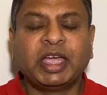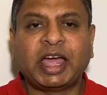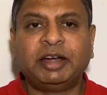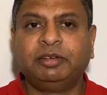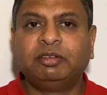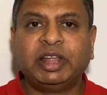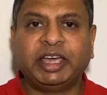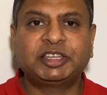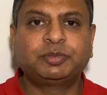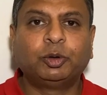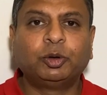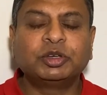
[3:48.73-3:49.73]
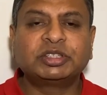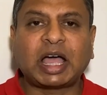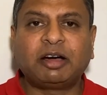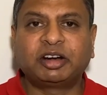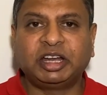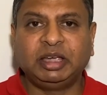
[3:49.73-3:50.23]
And we will expose
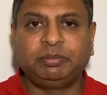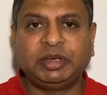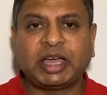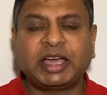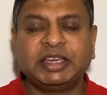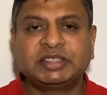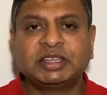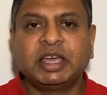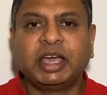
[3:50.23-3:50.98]
our APIs